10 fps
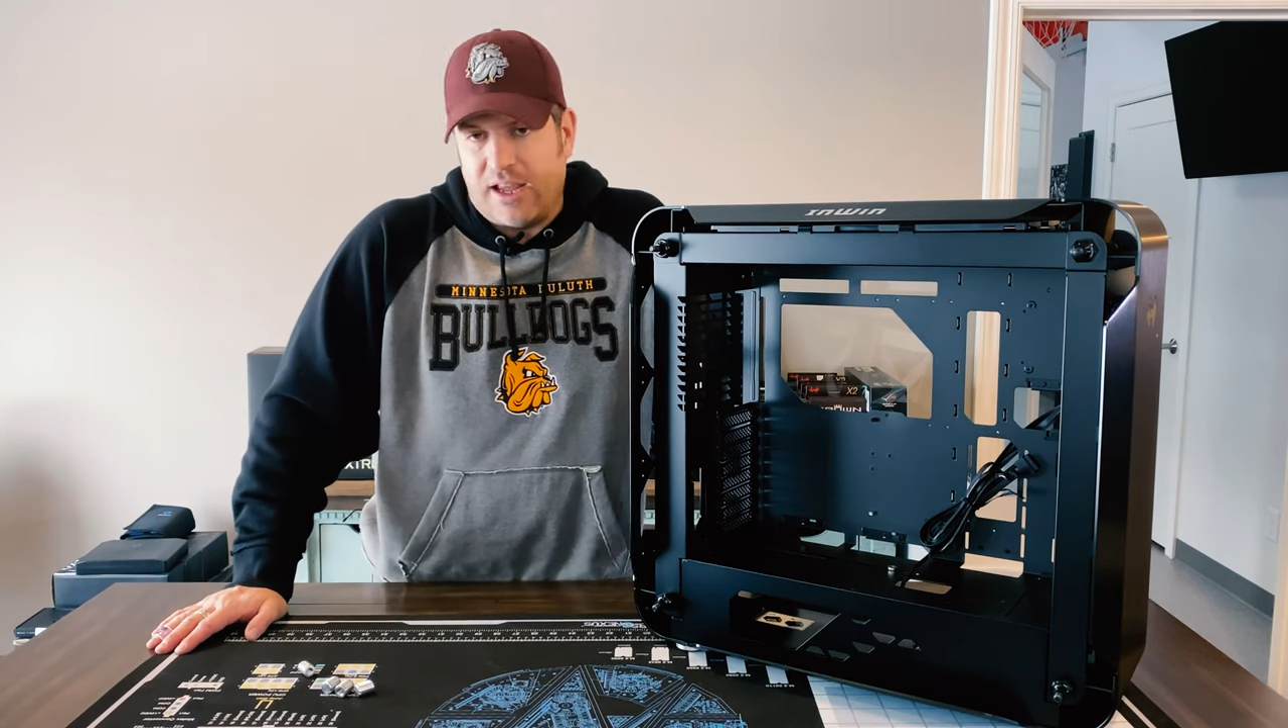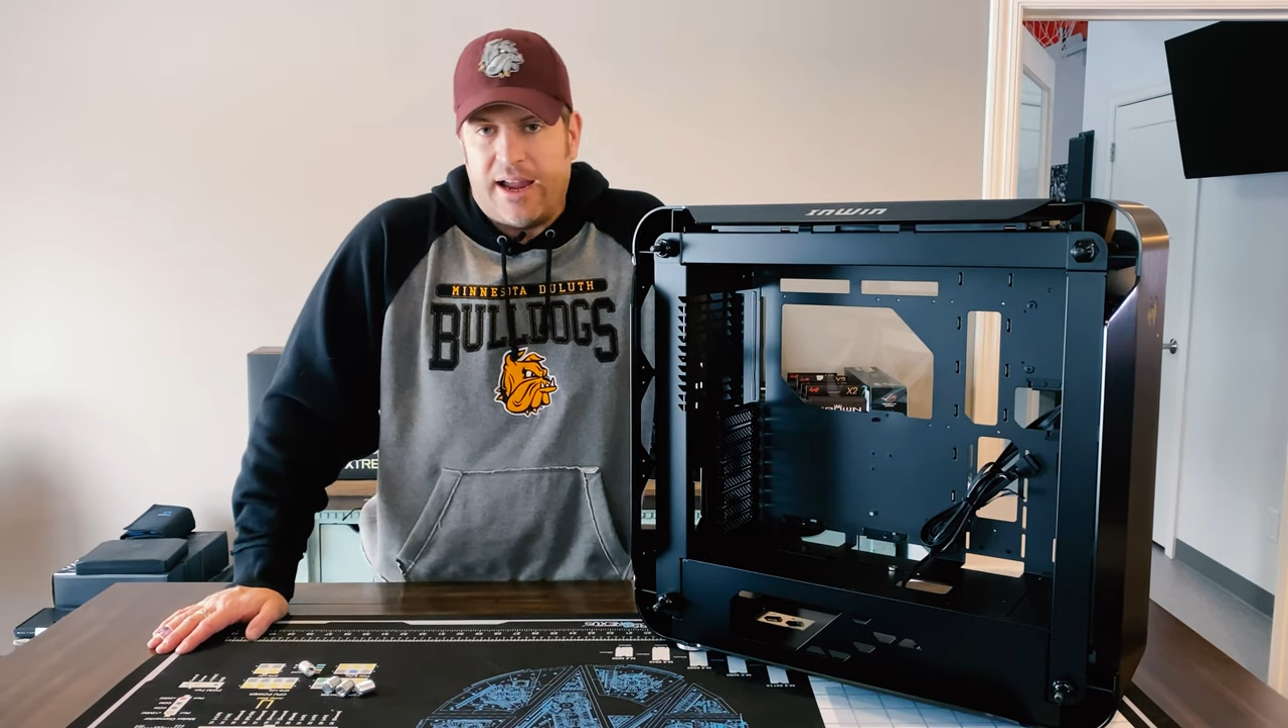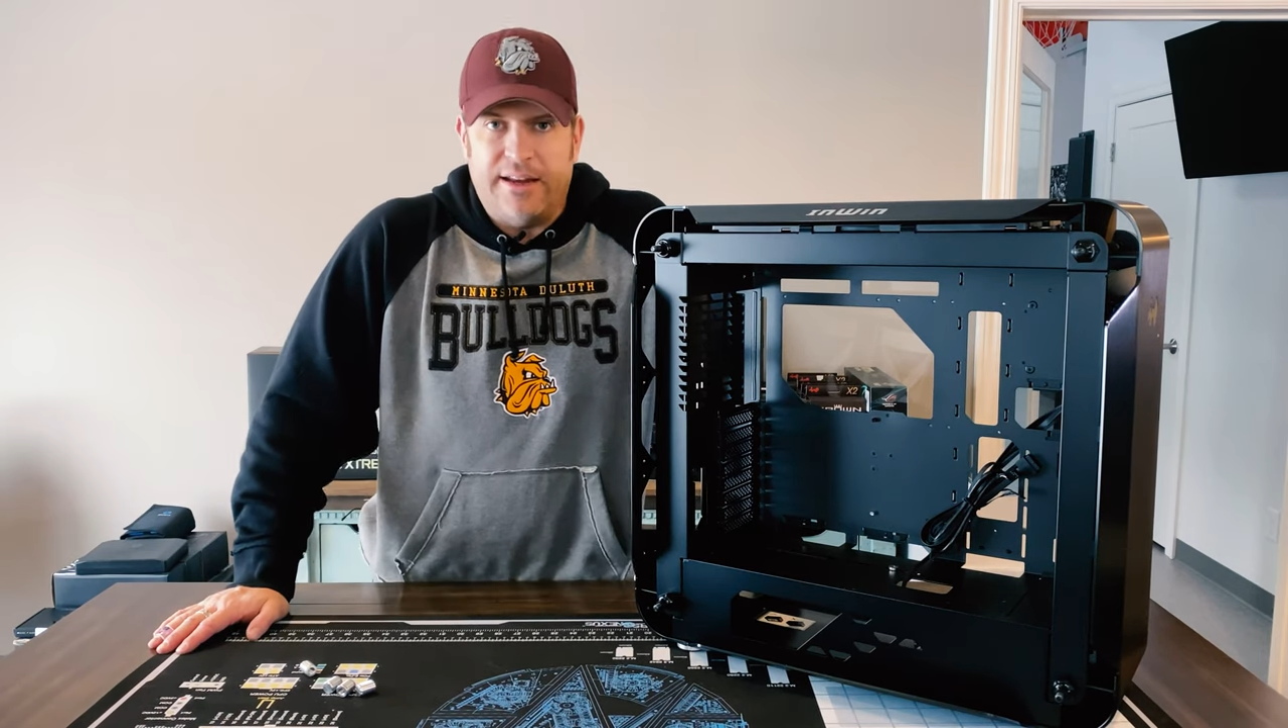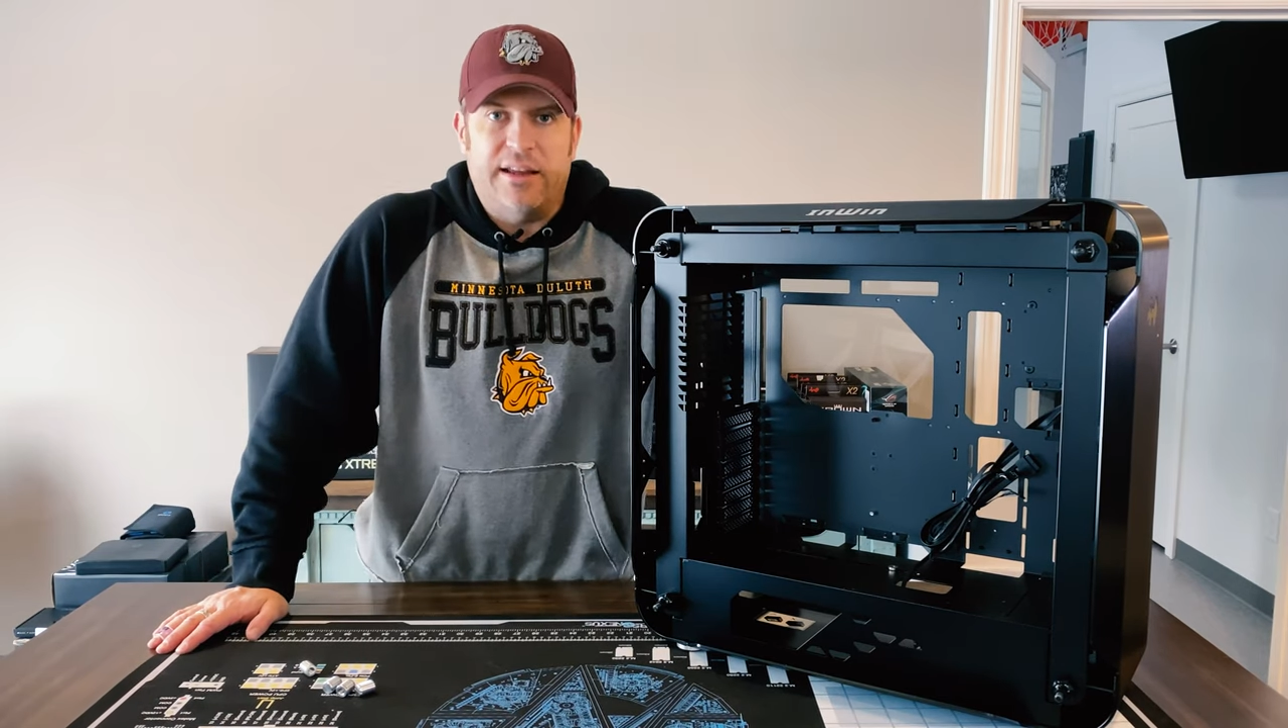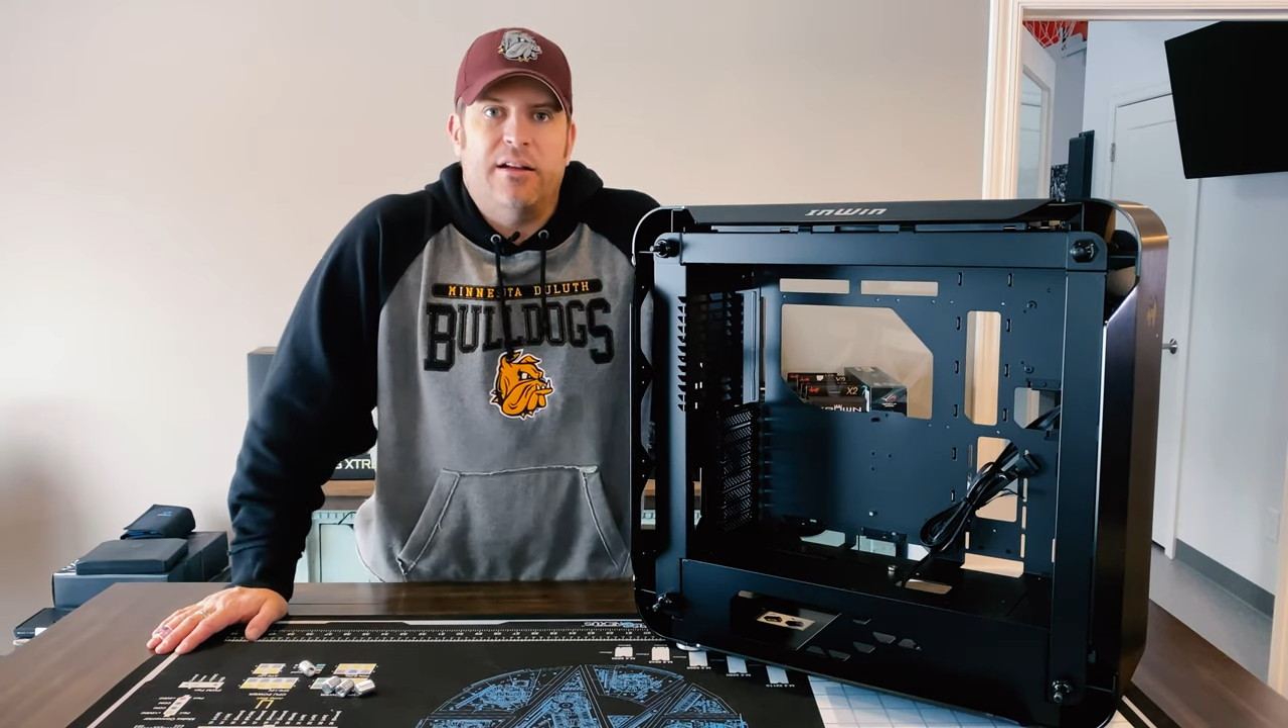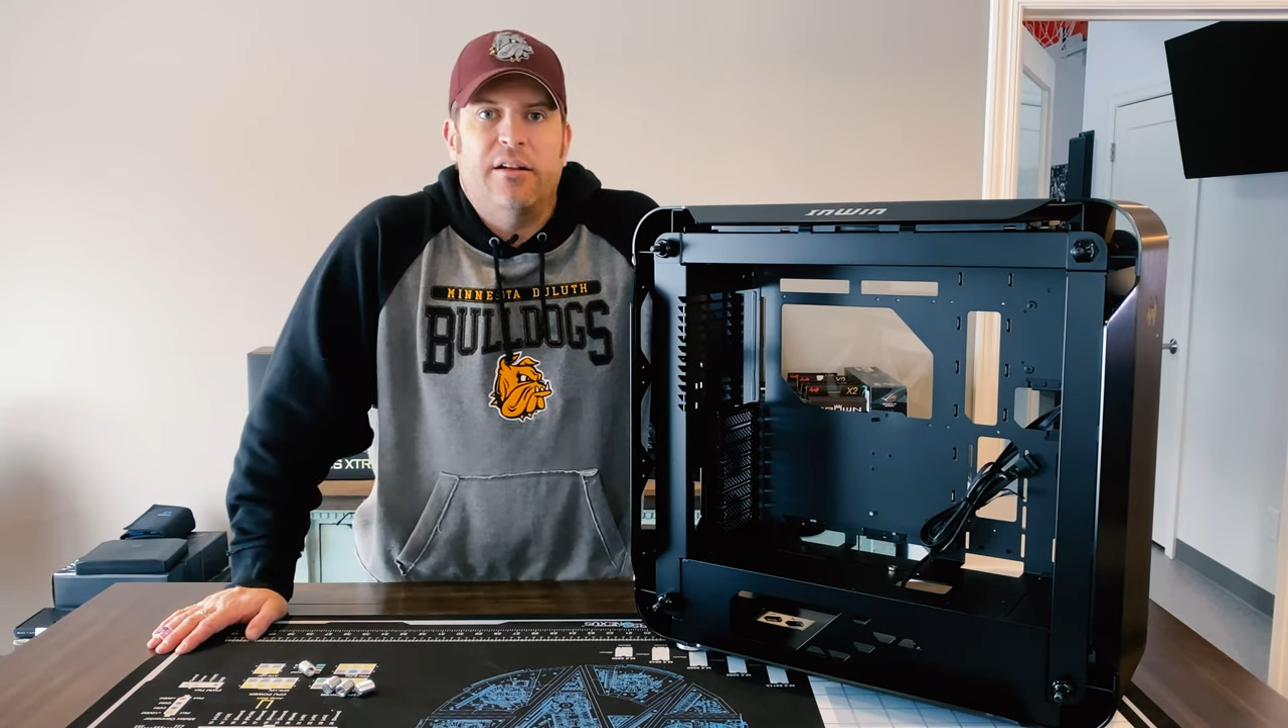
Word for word: idea